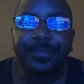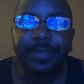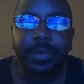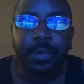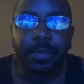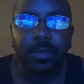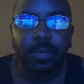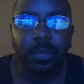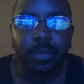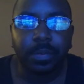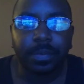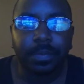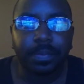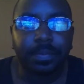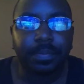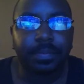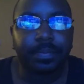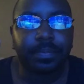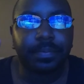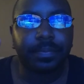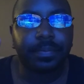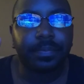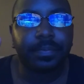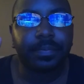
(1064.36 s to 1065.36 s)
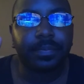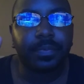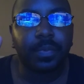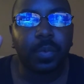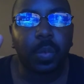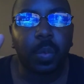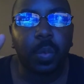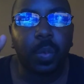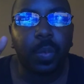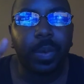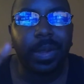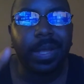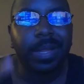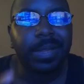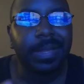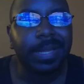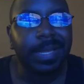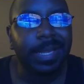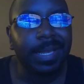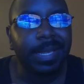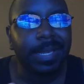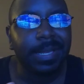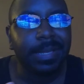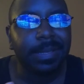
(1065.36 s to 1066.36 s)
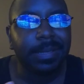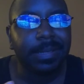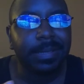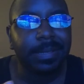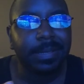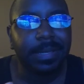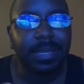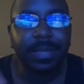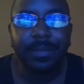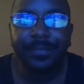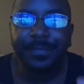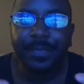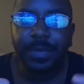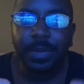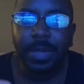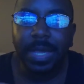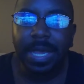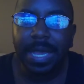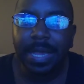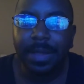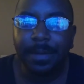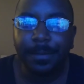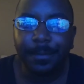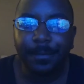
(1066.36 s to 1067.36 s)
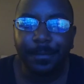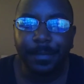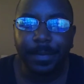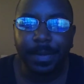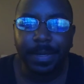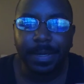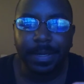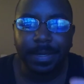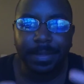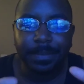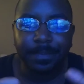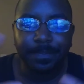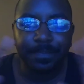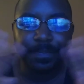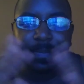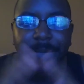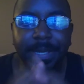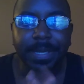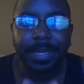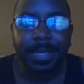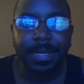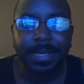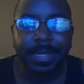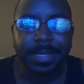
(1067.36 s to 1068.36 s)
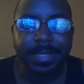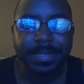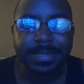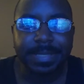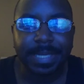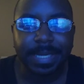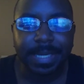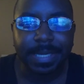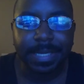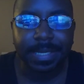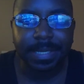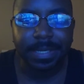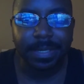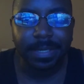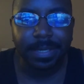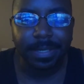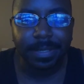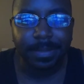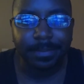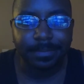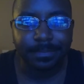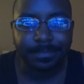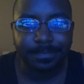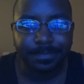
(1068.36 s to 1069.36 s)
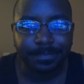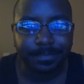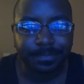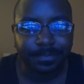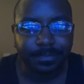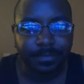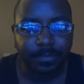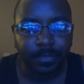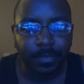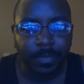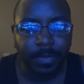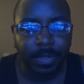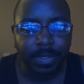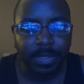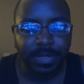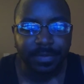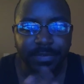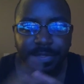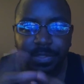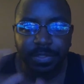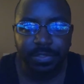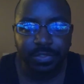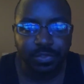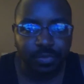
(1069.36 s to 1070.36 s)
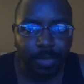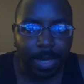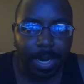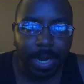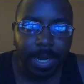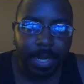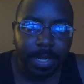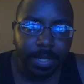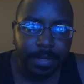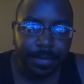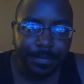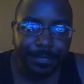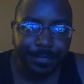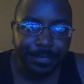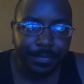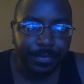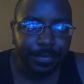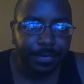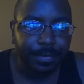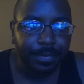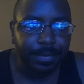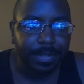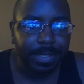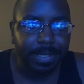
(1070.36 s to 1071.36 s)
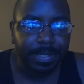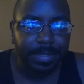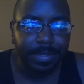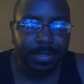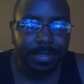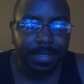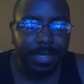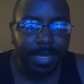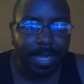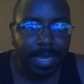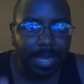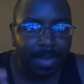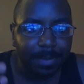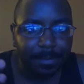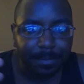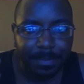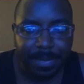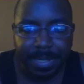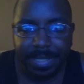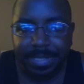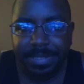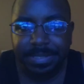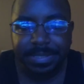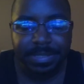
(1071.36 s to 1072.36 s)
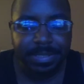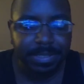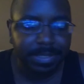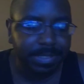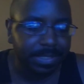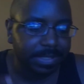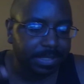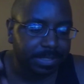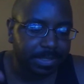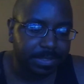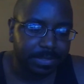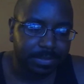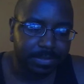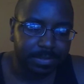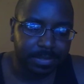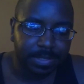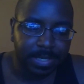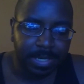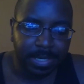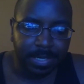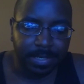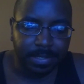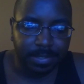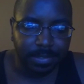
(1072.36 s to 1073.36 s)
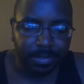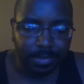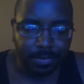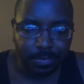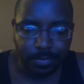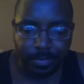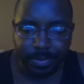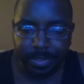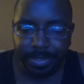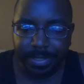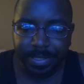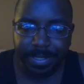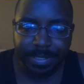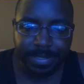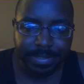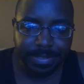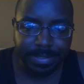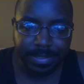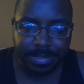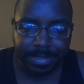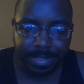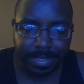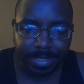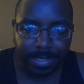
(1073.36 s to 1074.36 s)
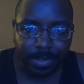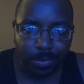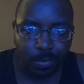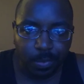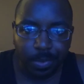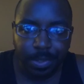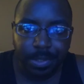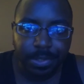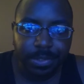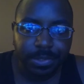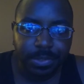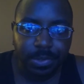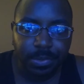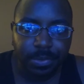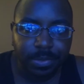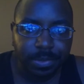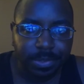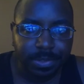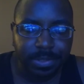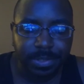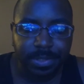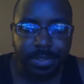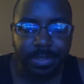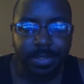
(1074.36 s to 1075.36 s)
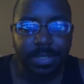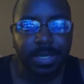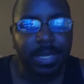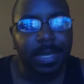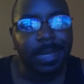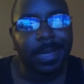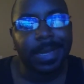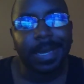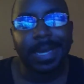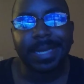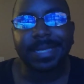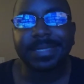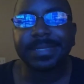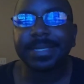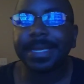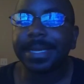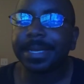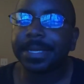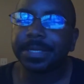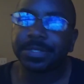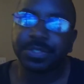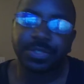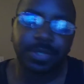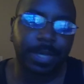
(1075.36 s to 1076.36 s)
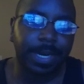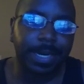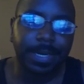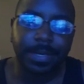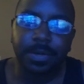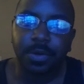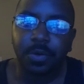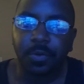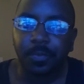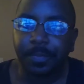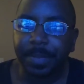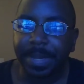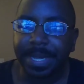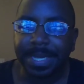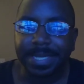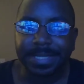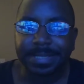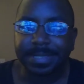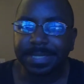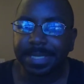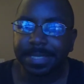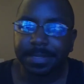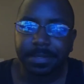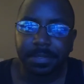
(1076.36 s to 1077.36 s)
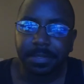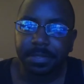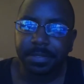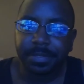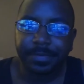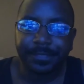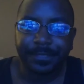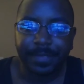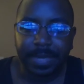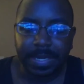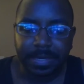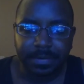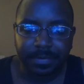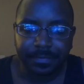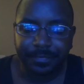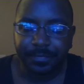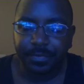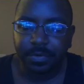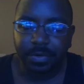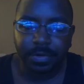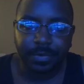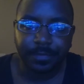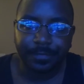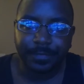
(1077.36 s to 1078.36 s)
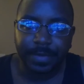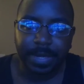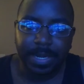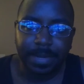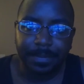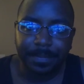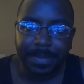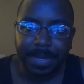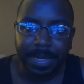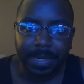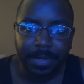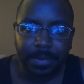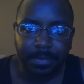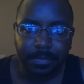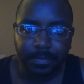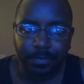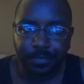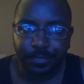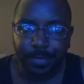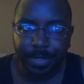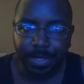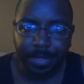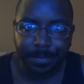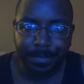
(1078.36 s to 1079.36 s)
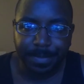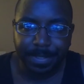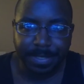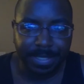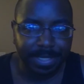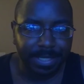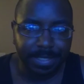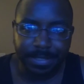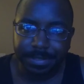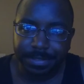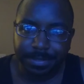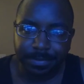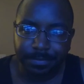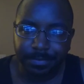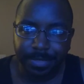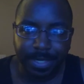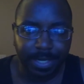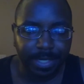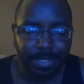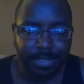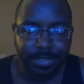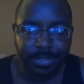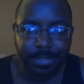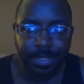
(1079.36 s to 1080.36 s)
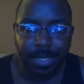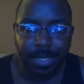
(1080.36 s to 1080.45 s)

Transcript: you're willing, if you have like I guess like the drive or like the ambition or you're willing to like work towards it, I say try to go past that 35 to 45 pound recommendation range